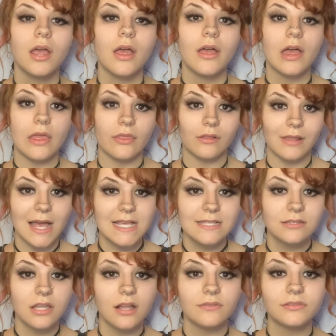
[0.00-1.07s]
And the last
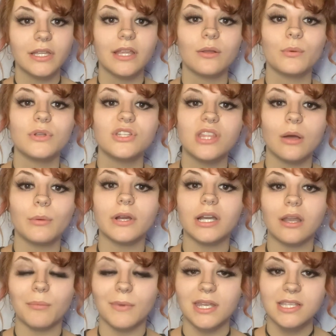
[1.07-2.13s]
love language that we're going
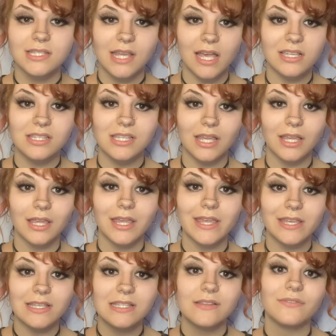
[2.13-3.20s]
to be discussing
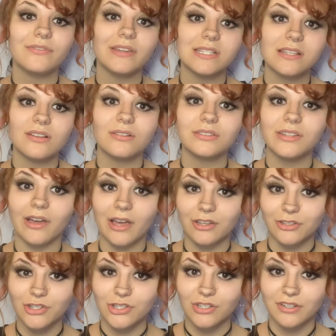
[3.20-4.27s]
is physical
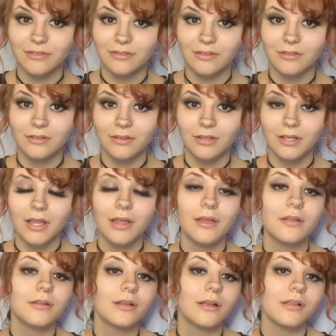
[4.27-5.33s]
touch.
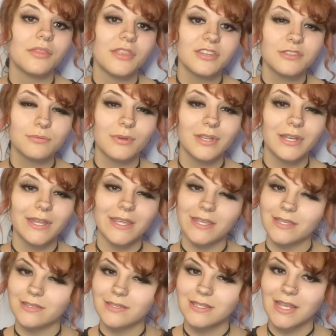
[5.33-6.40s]
This one
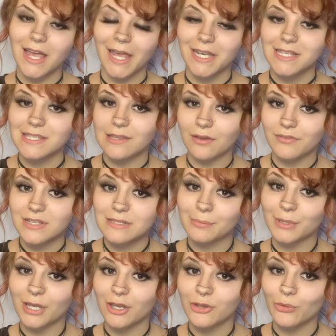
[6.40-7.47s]
is kind of
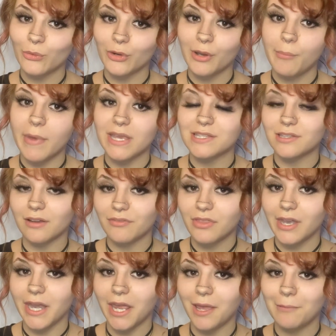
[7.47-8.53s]
self-explanatory based off the
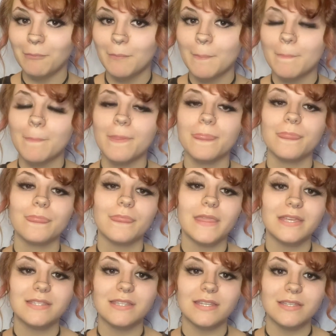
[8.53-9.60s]
name.
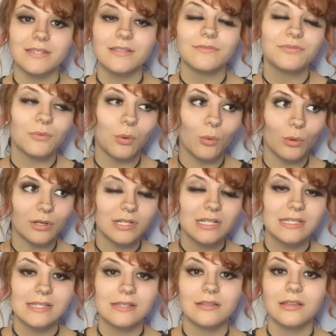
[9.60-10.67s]
This is, of
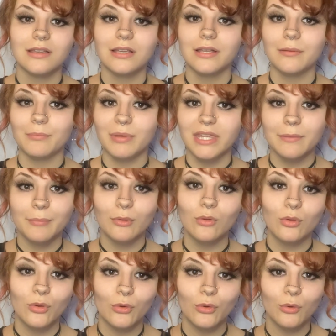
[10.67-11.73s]
course, people
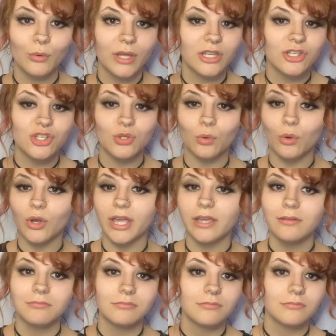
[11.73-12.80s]
who enjoy
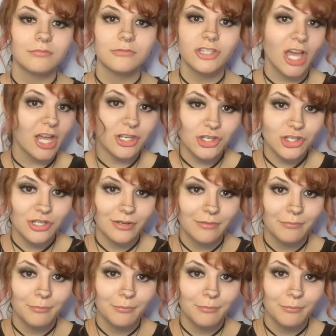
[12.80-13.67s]
touch.